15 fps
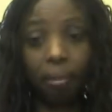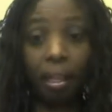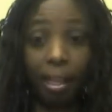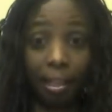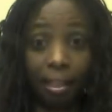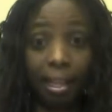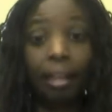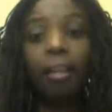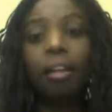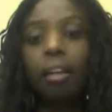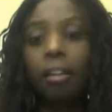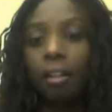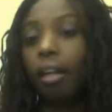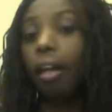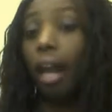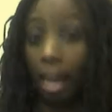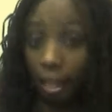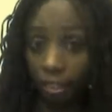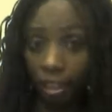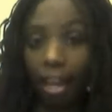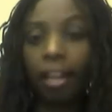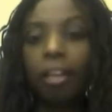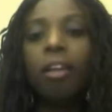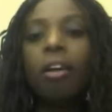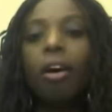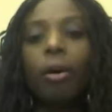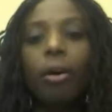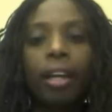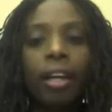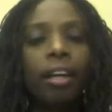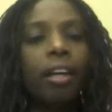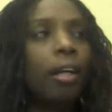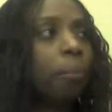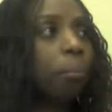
Hate that. Hate that. Okay,